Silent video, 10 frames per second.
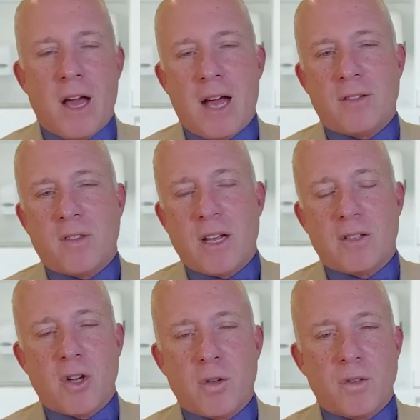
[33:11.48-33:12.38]
and
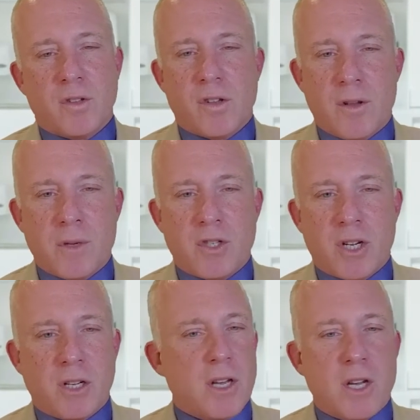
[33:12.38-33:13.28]
steatosis on
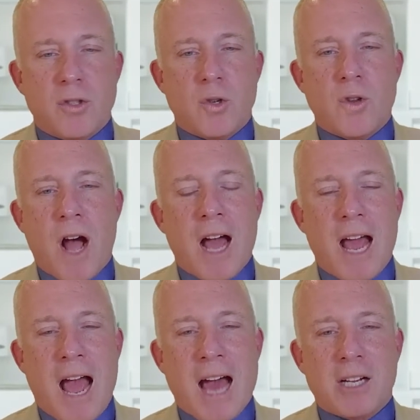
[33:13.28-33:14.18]
imaging do not
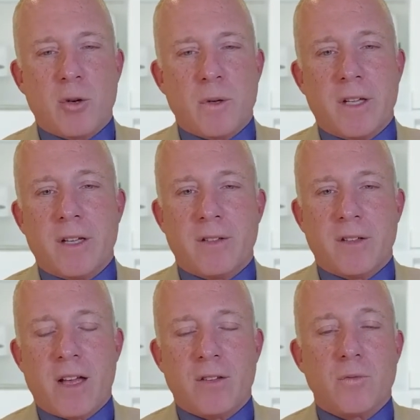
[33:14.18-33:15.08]
adequately
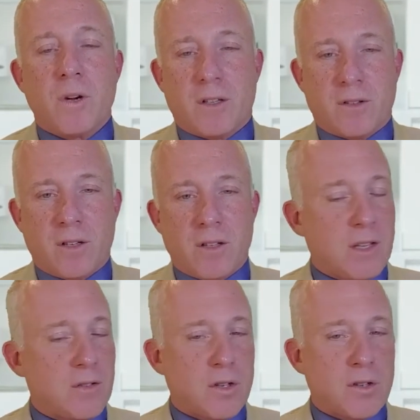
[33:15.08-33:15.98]
assess risk.
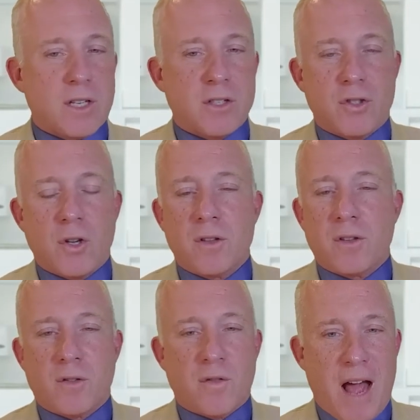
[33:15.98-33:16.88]
They certainly can show that
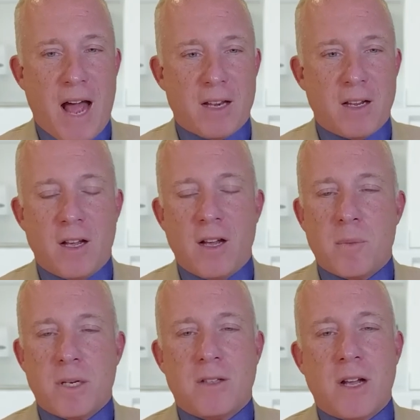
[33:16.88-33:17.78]
there's fat,
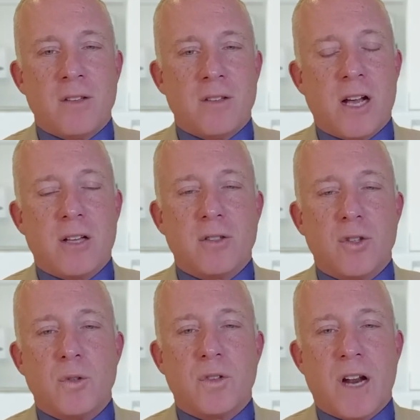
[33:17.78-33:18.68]
but it doesn't tell us
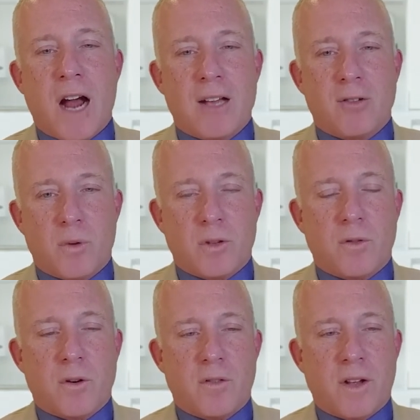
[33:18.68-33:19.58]
who's at highest risk
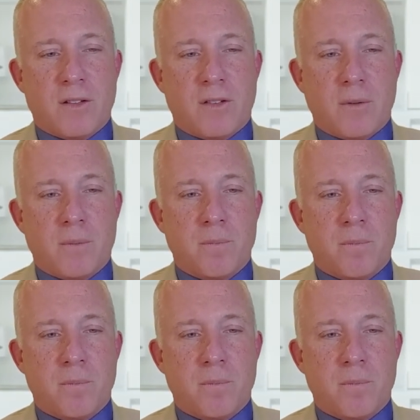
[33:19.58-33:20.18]
for advancing.